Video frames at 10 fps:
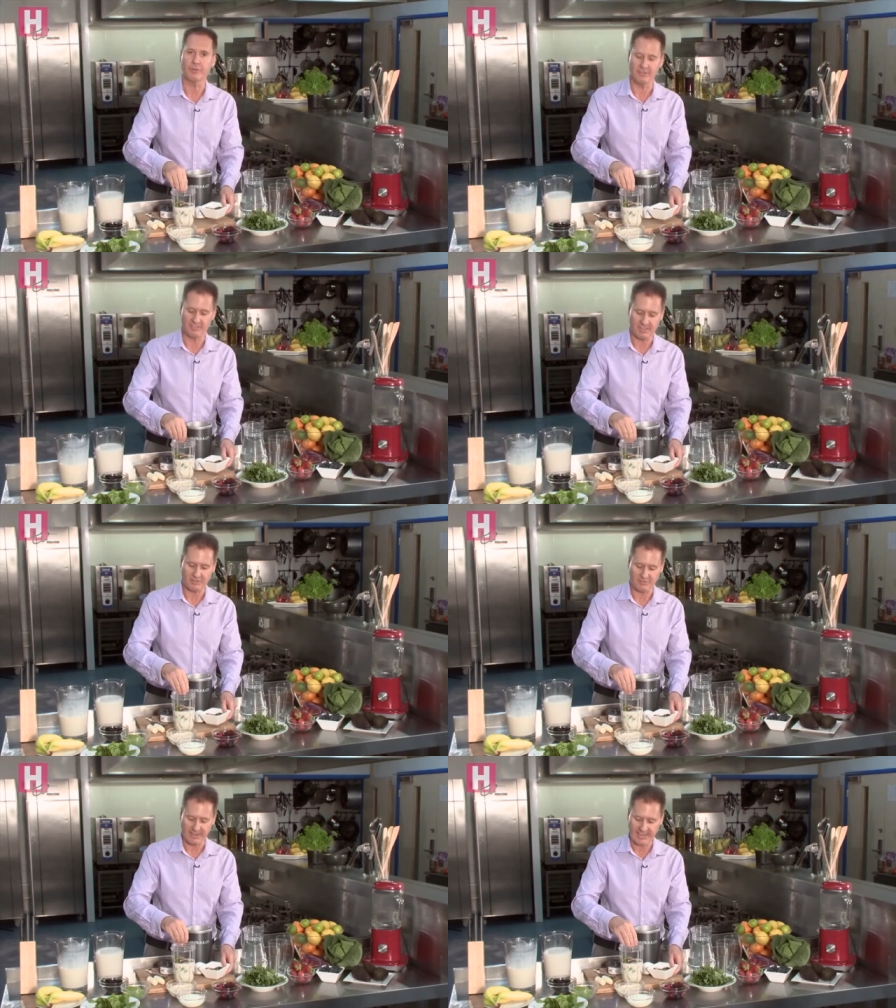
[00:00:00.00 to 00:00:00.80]
all those
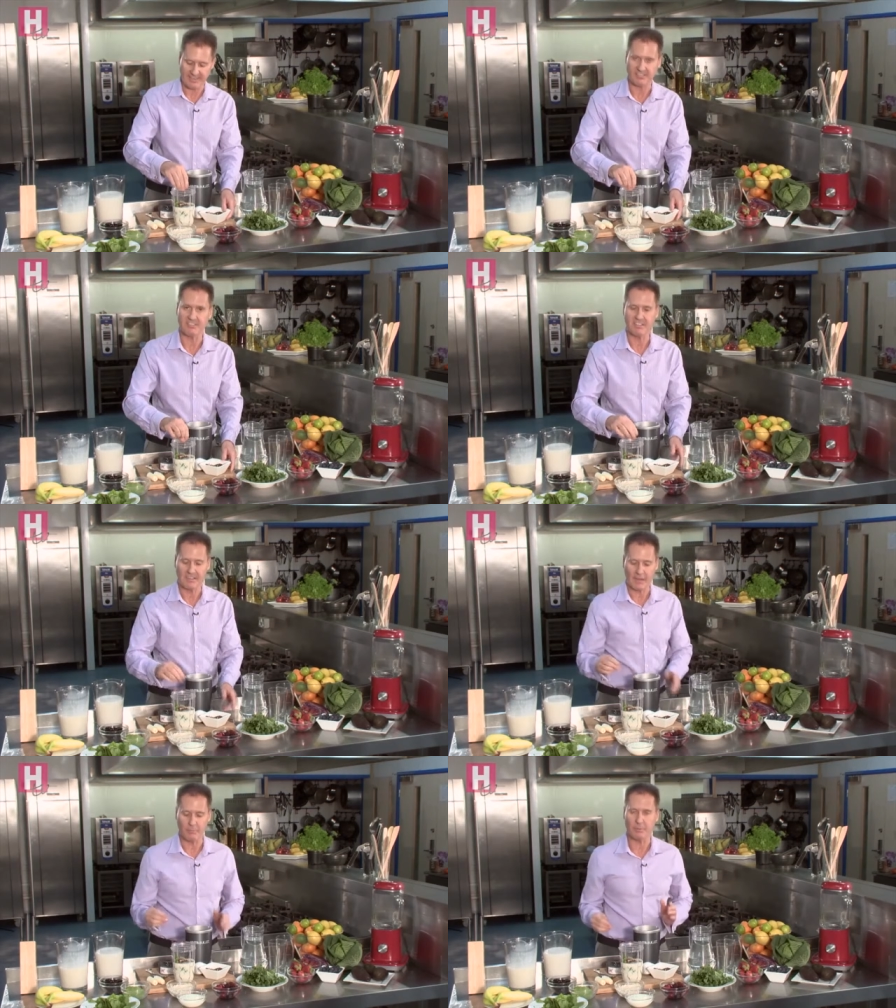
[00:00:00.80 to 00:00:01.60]
essential fatty acids and to
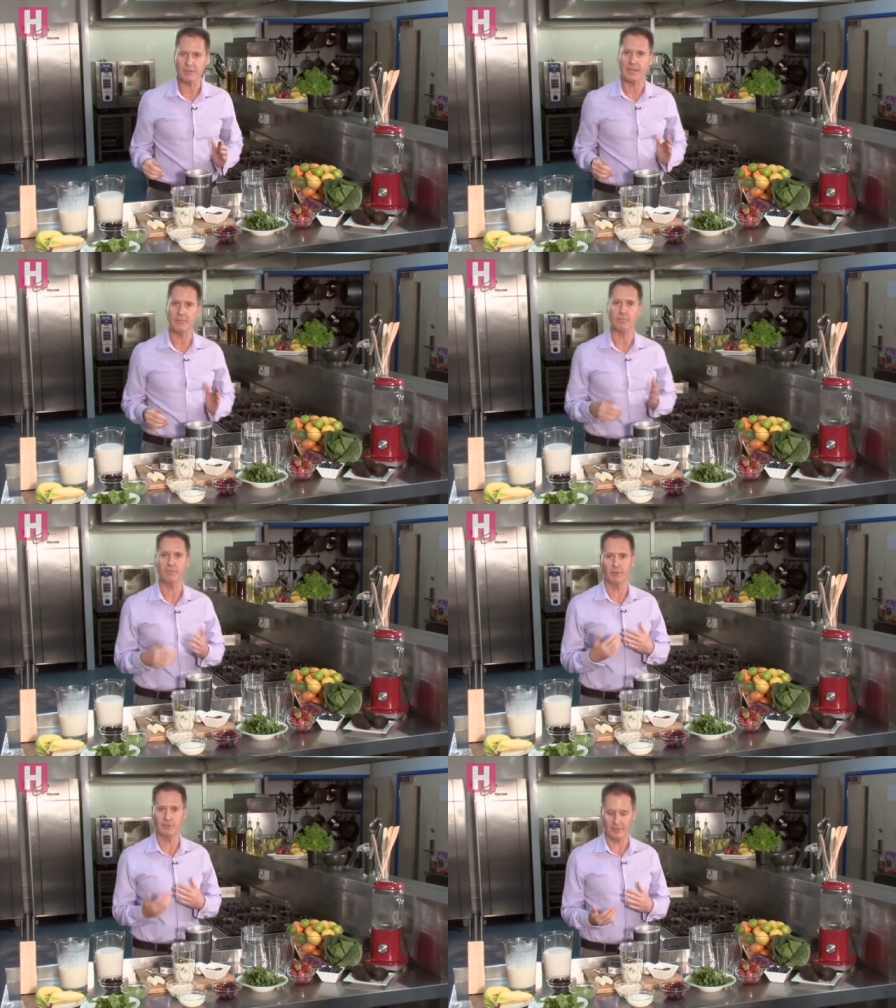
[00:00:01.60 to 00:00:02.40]
help you keep
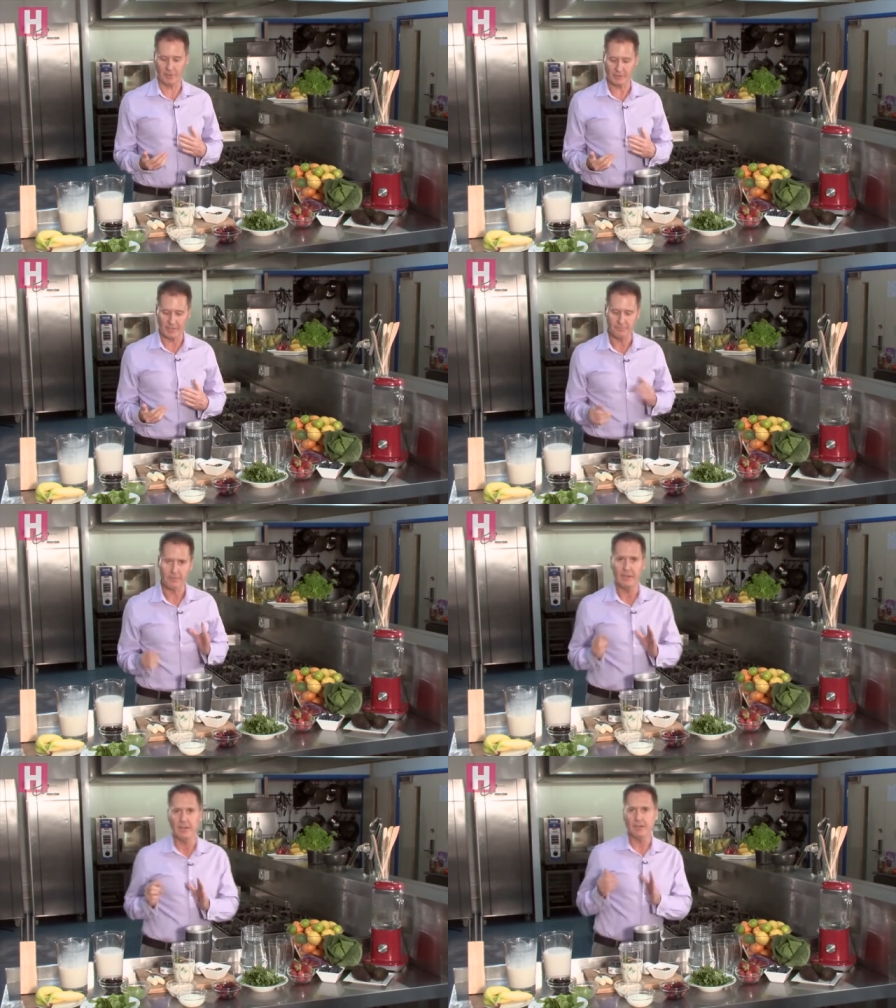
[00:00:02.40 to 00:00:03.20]
fuller for longer.
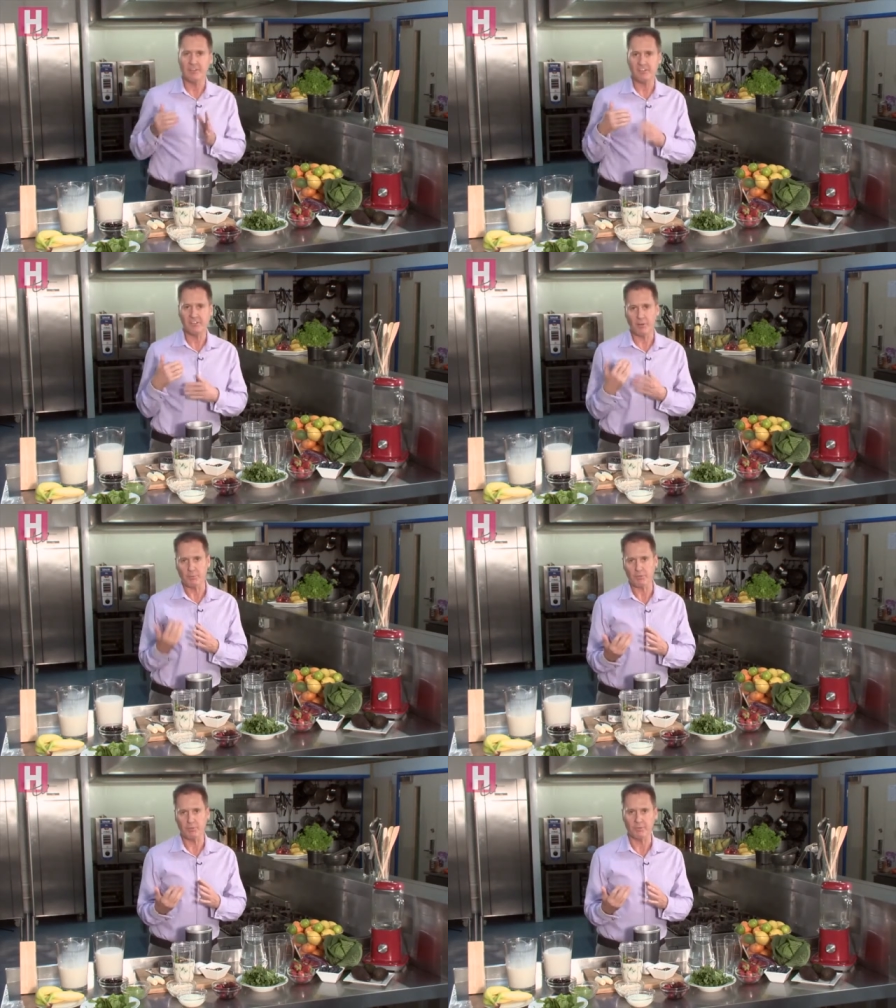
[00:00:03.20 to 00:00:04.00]
This is
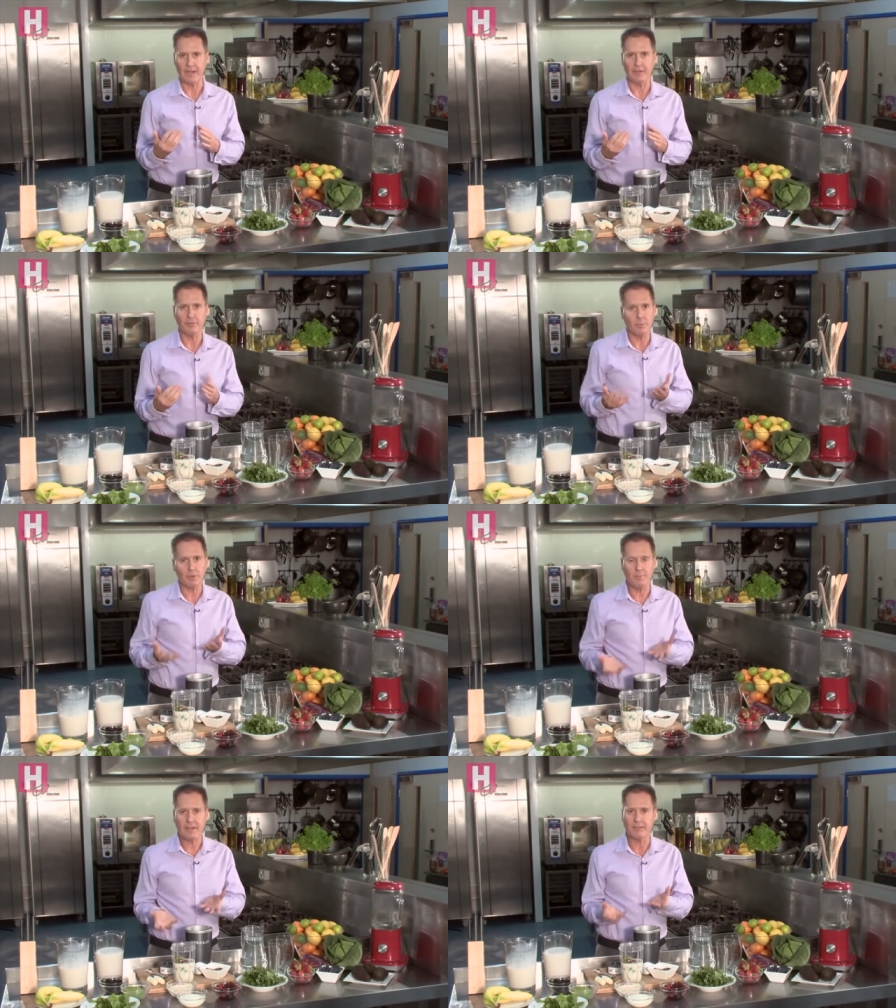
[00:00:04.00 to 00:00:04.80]
optional now. If you want
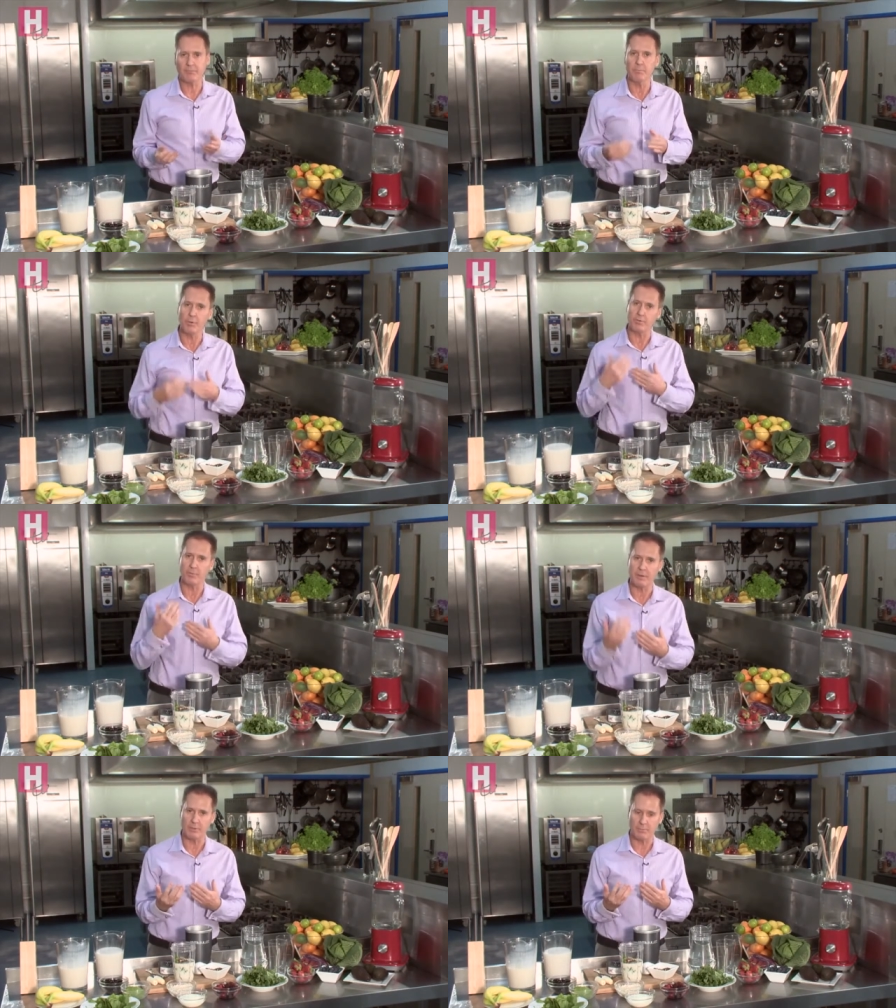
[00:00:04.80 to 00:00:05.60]
to make it more of a
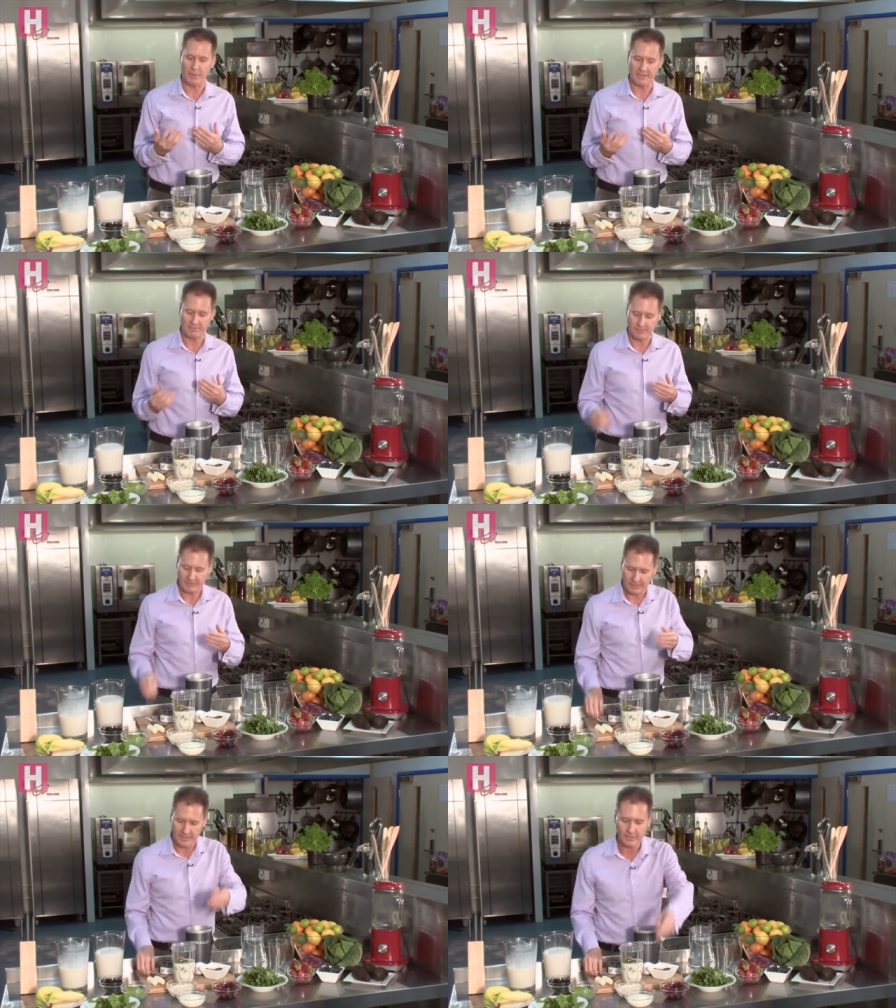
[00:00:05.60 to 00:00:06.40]
meal replacement,
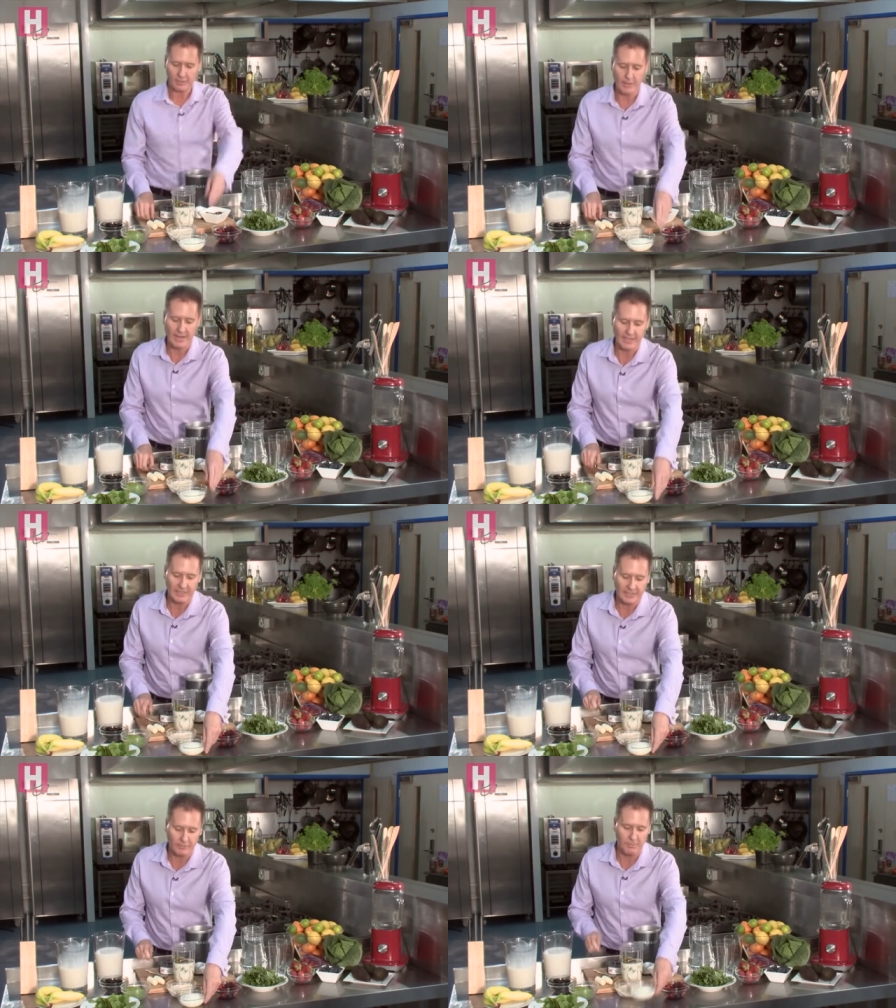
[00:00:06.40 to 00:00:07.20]
you add a
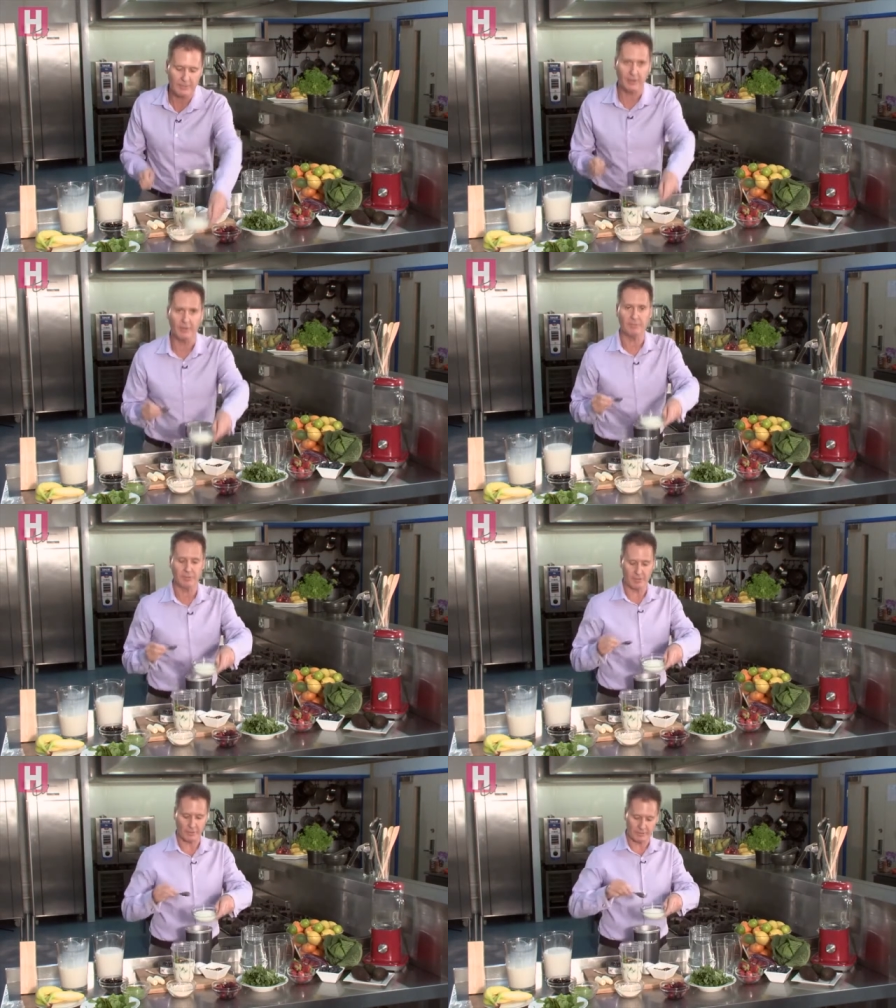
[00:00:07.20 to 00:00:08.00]
little bit of
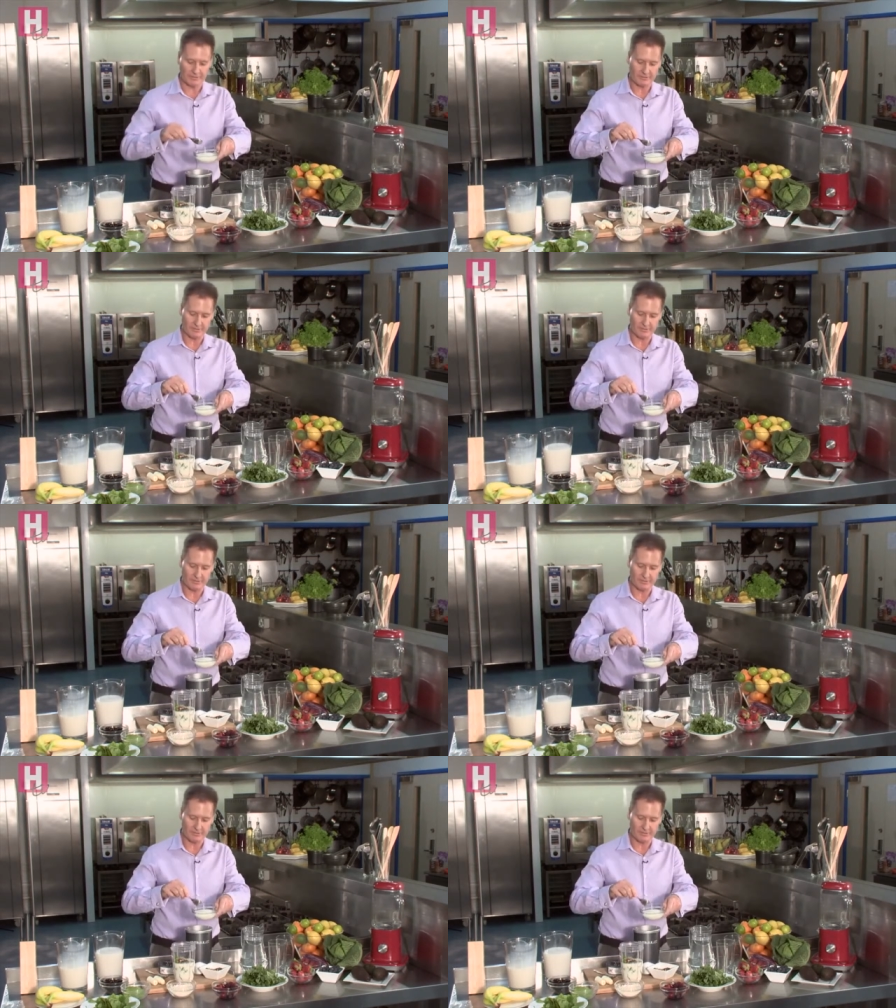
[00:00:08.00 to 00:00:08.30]
yogurt.